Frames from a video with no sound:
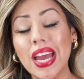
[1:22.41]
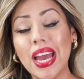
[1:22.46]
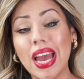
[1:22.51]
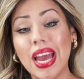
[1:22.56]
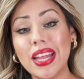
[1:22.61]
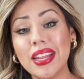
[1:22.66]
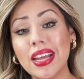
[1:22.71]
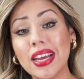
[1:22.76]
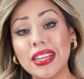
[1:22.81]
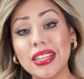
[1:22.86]

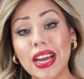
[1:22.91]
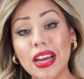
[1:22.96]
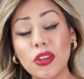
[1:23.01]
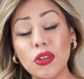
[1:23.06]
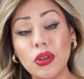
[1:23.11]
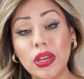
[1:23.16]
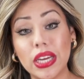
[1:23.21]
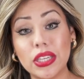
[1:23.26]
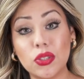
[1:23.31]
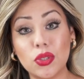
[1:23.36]
And like that,
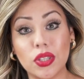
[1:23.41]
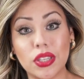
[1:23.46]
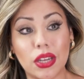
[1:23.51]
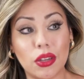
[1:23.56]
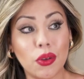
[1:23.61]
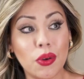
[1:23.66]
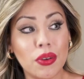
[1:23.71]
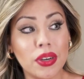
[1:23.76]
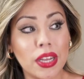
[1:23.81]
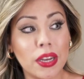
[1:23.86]
you get to
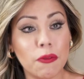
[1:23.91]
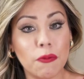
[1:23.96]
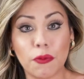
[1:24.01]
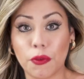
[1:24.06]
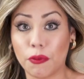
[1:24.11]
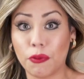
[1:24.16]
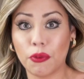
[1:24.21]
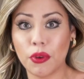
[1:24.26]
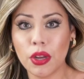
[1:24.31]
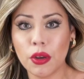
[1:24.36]
download it
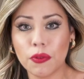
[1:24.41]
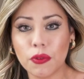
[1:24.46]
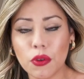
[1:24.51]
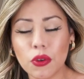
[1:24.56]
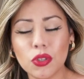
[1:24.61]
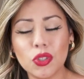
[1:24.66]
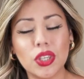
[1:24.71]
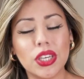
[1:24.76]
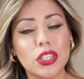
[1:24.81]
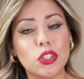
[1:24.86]
for free. Of
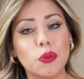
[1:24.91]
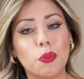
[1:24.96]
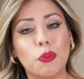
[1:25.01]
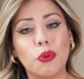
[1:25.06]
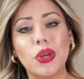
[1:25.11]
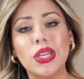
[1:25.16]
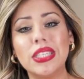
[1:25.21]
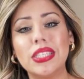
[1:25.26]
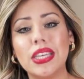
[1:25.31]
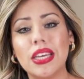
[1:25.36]
course, you get to
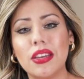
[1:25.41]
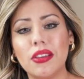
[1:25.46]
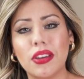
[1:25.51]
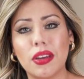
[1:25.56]
print it.